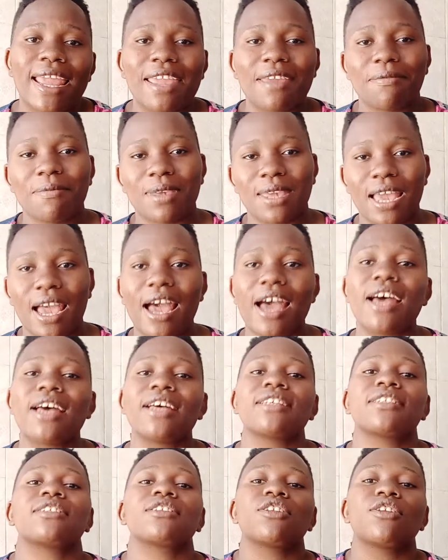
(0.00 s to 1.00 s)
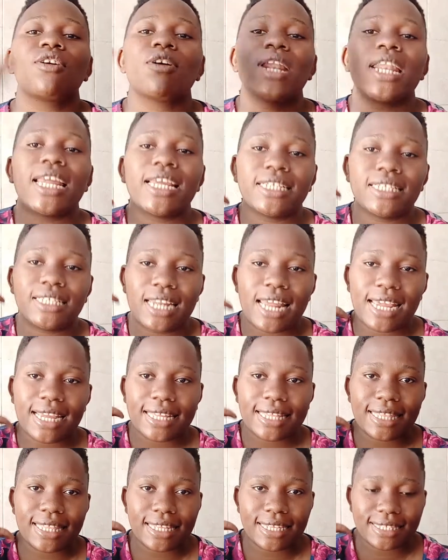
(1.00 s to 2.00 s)
Aimee has knowledge like
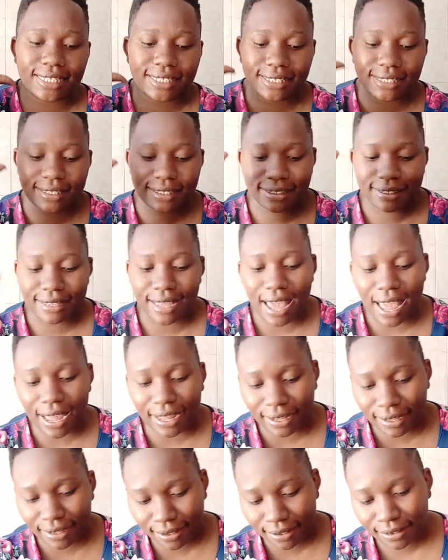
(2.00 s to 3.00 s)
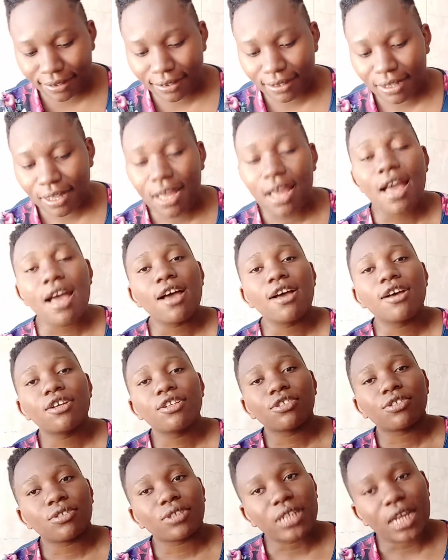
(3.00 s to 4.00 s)
this. Ah!
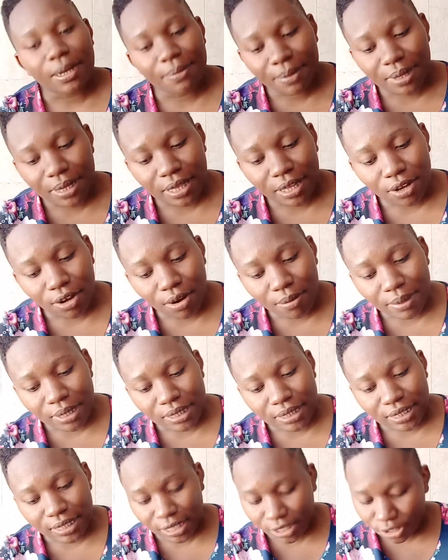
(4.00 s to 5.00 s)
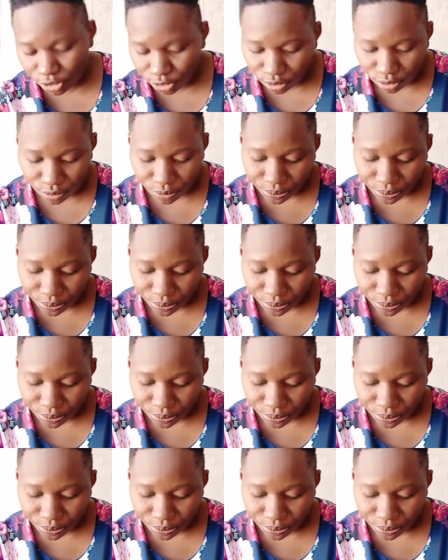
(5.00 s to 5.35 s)
So tell me in the comment section.